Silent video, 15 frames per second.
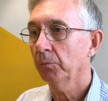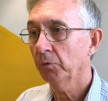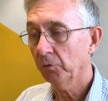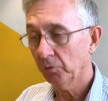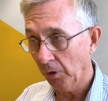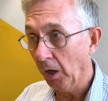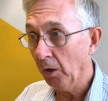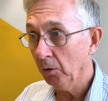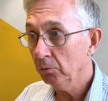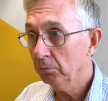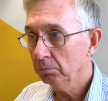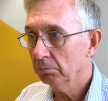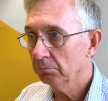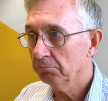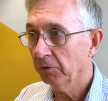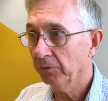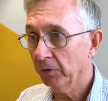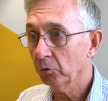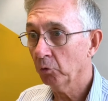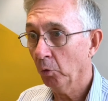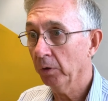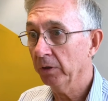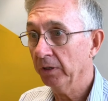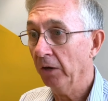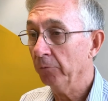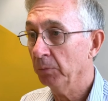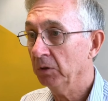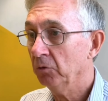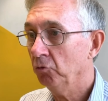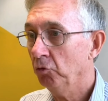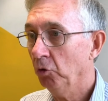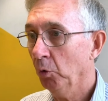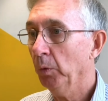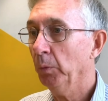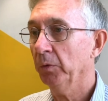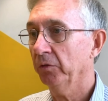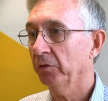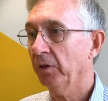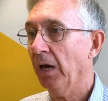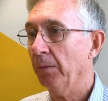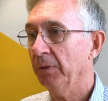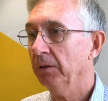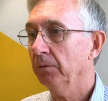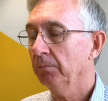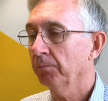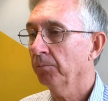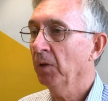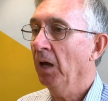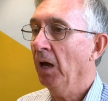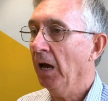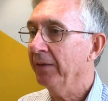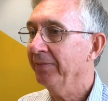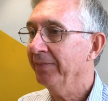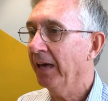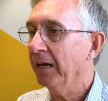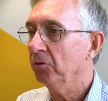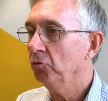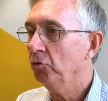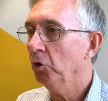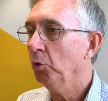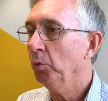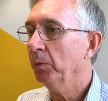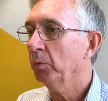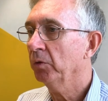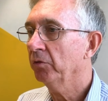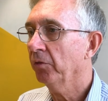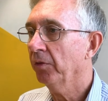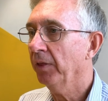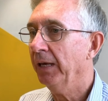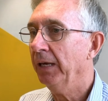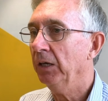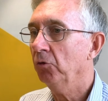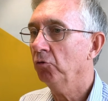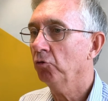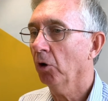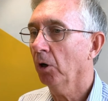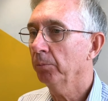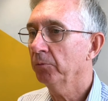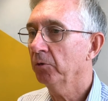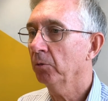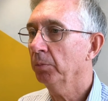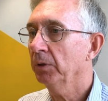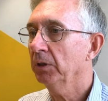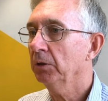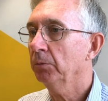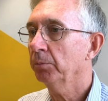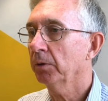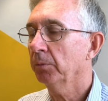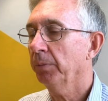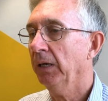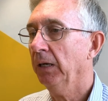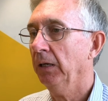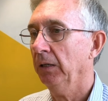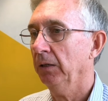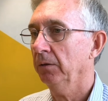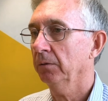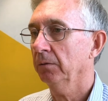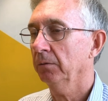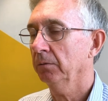So the Victorian government knew it was coming, and they knew it was their job to be prepared.